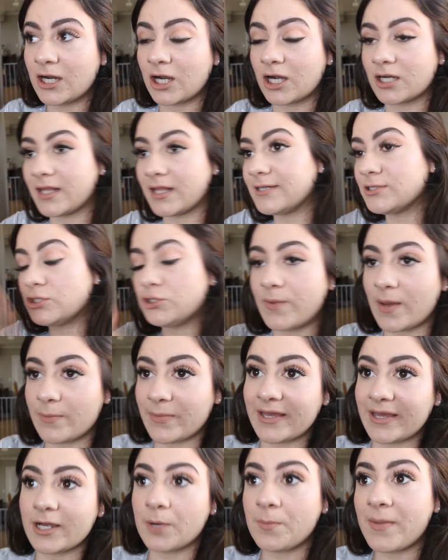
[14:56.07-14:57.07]
or like do my
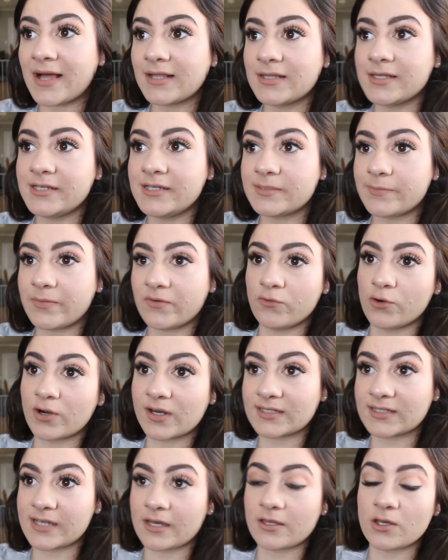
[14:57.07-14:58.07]
makeup at least before
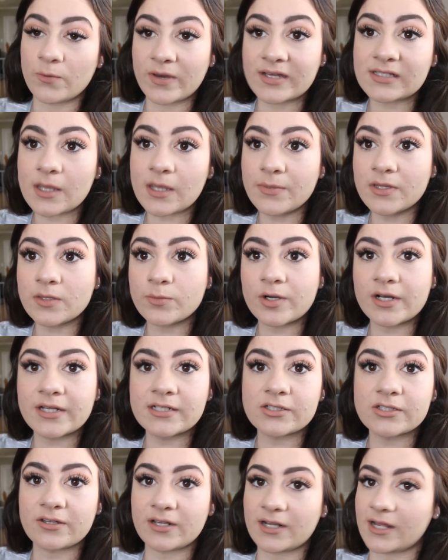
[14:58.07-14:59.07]
Natalia wakes up in the morning
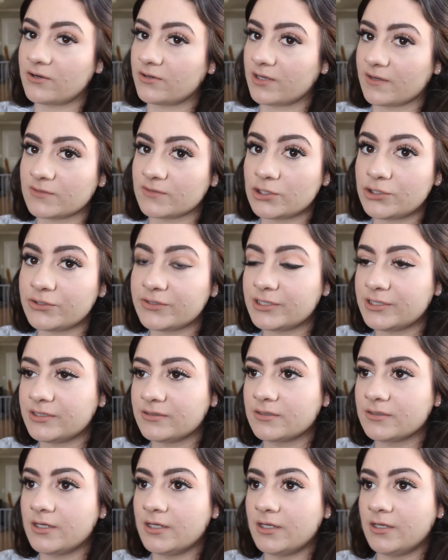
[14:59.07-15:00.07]
so that I don't have to do it
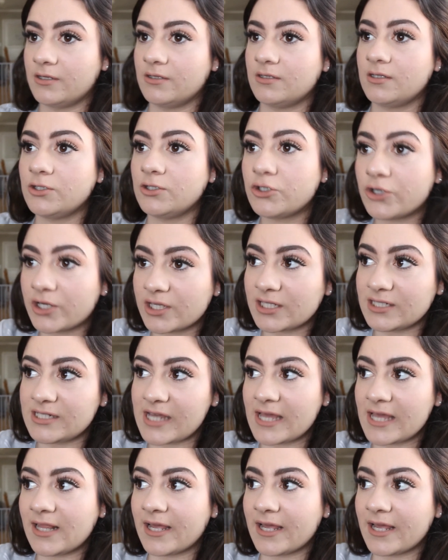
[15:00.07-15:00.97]
during the day.